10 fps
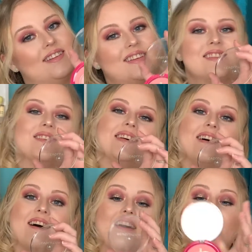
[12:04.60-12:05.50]
into it
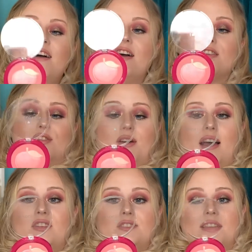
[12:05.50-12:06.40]
there. So I
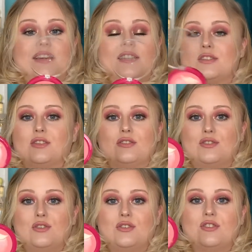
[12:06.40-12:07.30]
just think it's
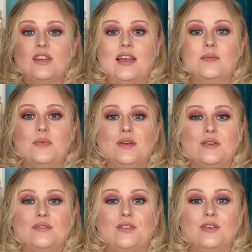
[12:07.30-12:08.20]
such a
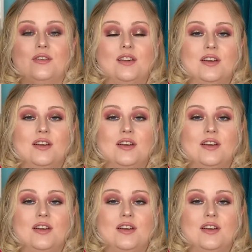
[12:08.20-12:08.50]
beautiful